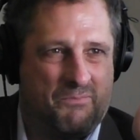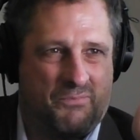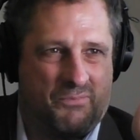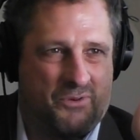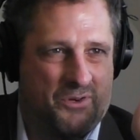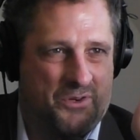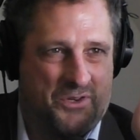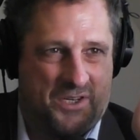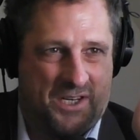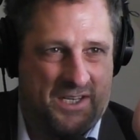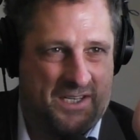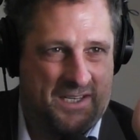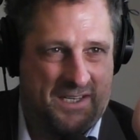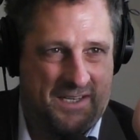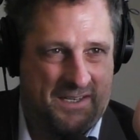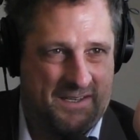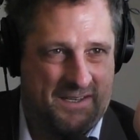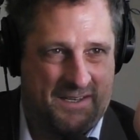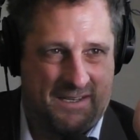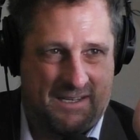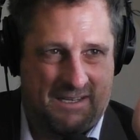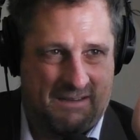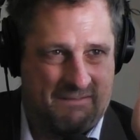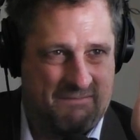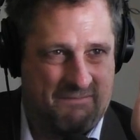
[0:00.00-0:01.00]
project
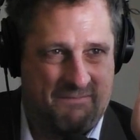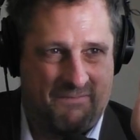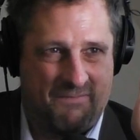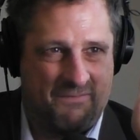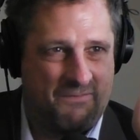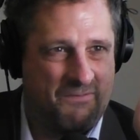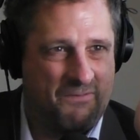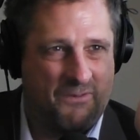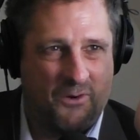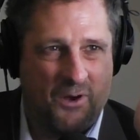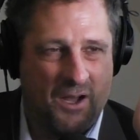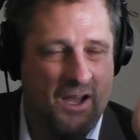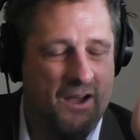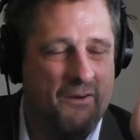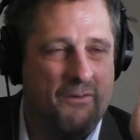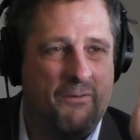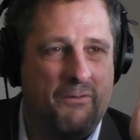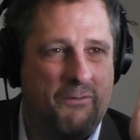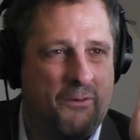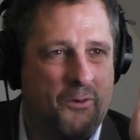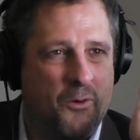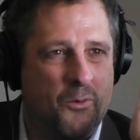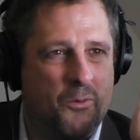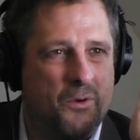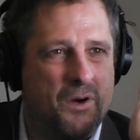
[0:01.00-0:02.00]
is at
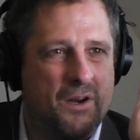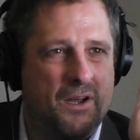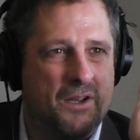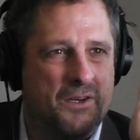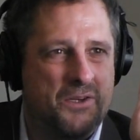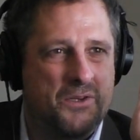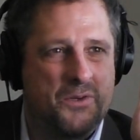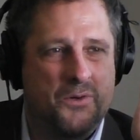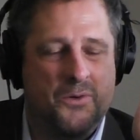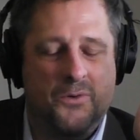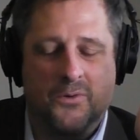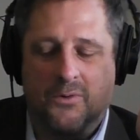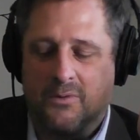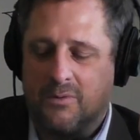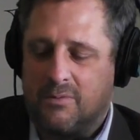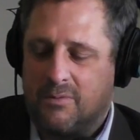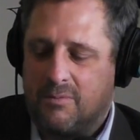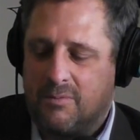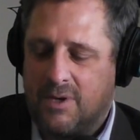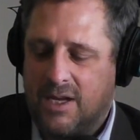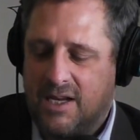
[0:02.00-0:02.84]
fault at all.